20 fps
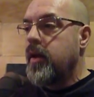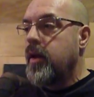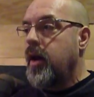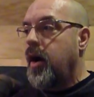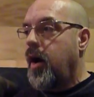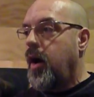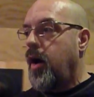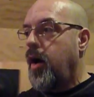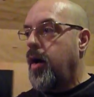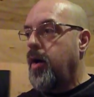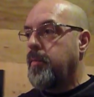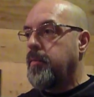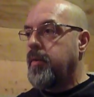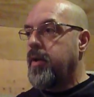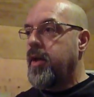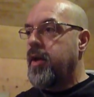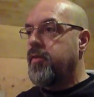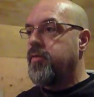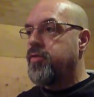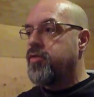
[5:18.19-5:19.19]
Um,
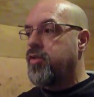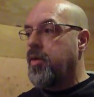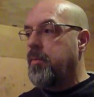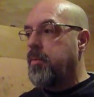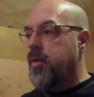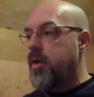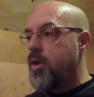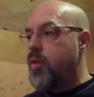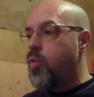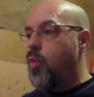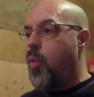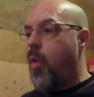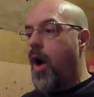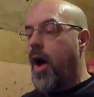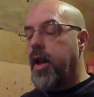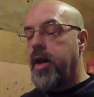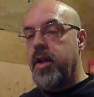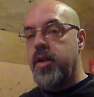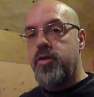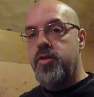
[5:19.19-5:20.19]
if somebody
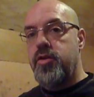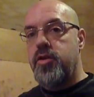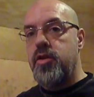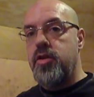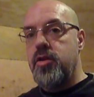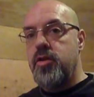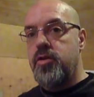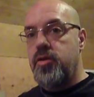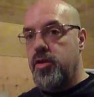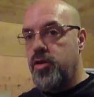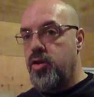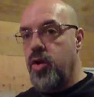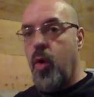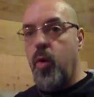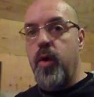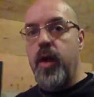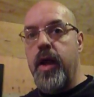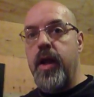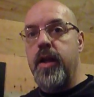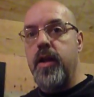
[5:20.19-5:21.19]
wanted to
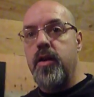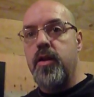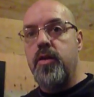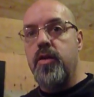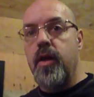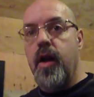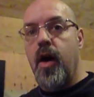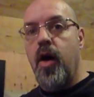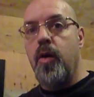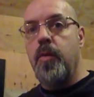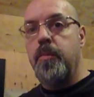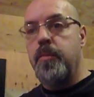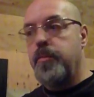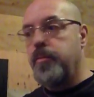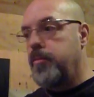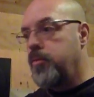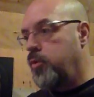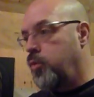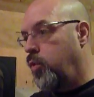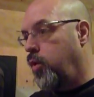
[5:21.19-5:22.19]
donate to help
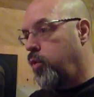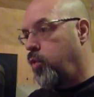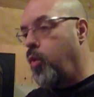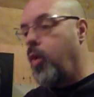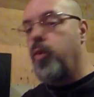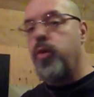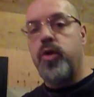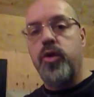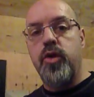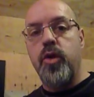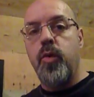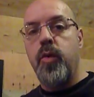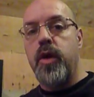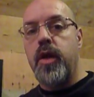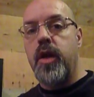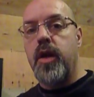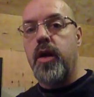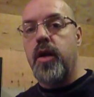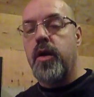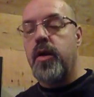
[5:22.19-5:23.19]
with what we're doing
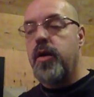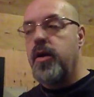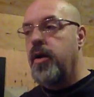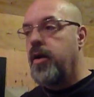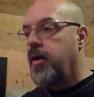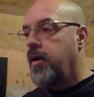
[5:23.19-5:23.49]
here,